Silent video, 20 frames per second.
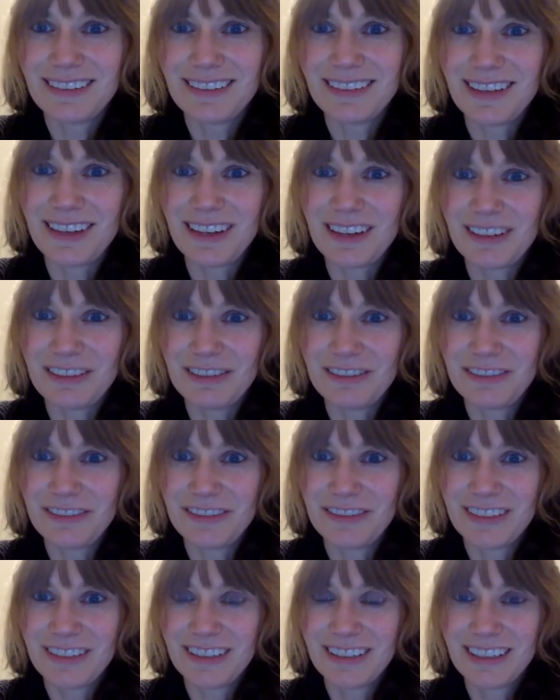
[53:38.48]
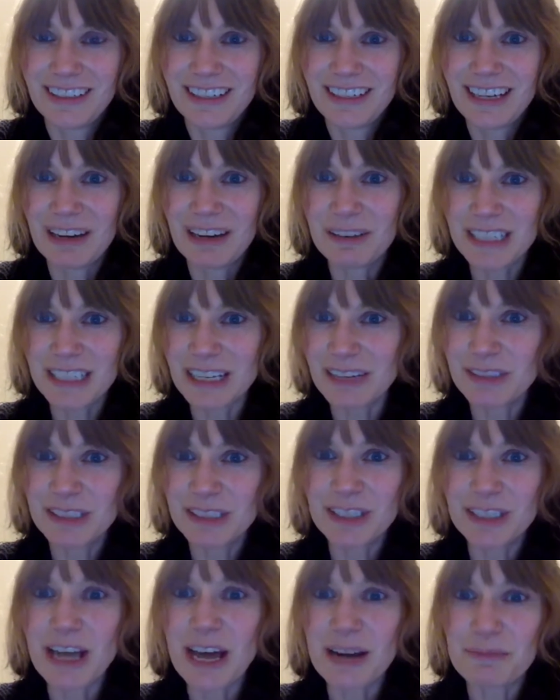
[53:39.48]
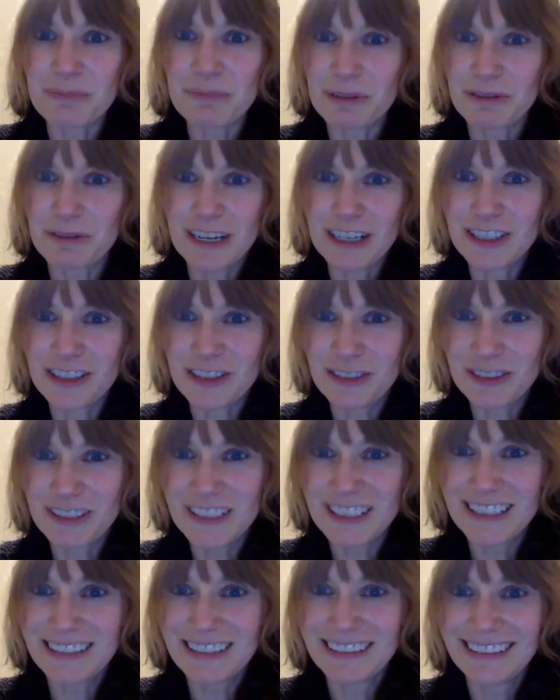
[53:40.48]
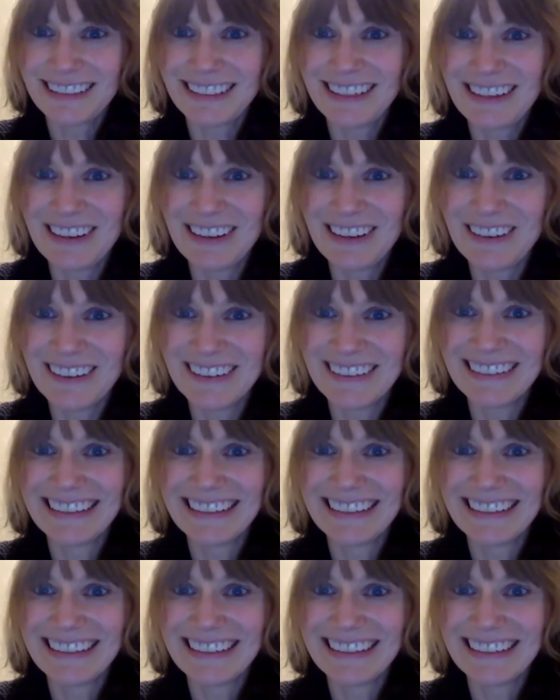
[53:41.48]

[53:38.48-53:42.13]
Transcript: of, I would say it was a lot of professionals, and